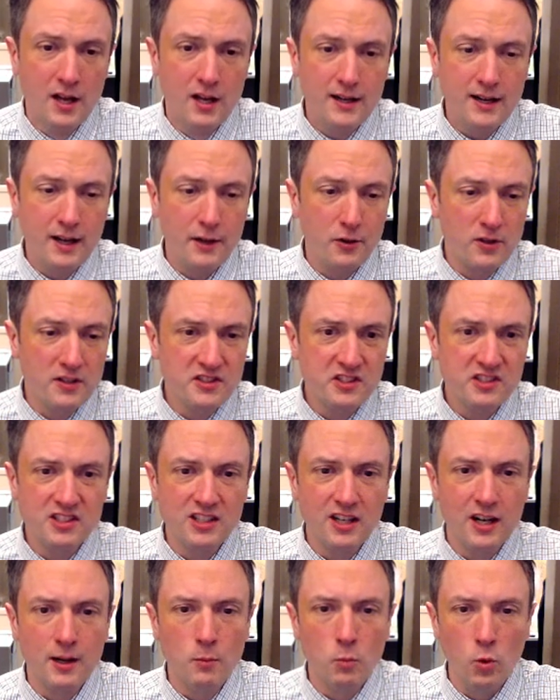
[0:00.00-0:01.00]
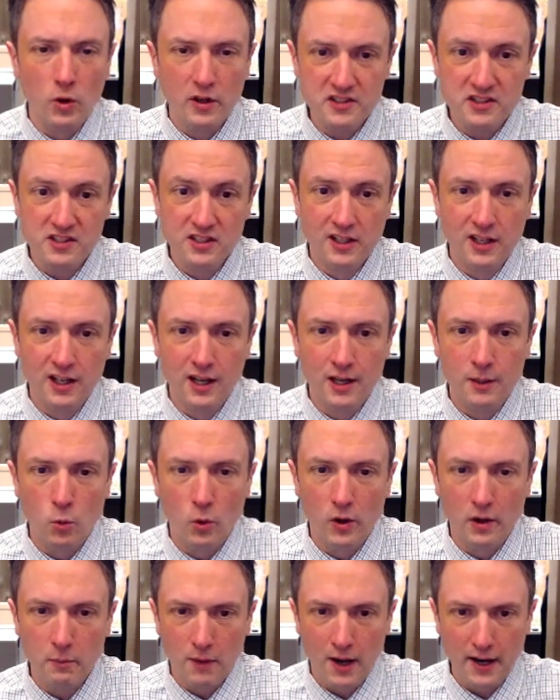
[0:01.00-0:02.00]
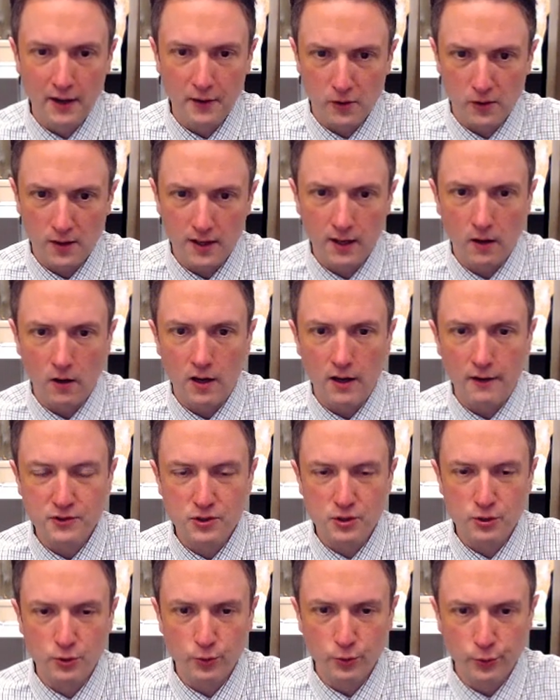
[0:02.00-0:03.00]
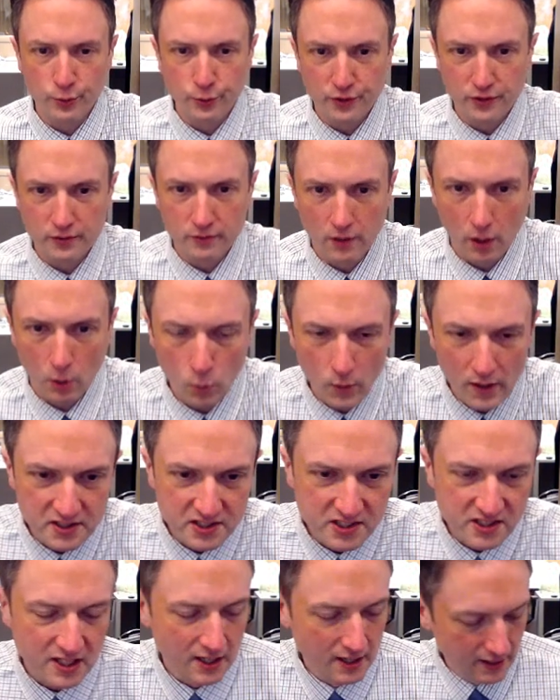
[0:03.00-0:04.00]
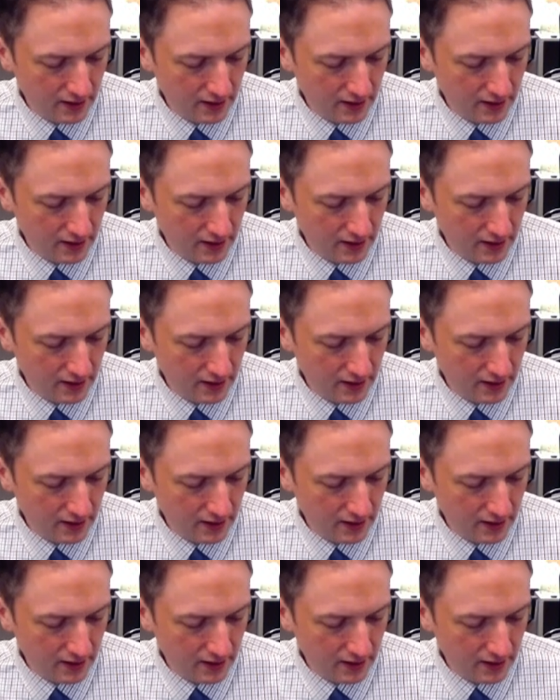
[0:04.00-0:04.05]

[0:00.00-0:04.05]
Now there is somewhat, somewhat milder air off to our west.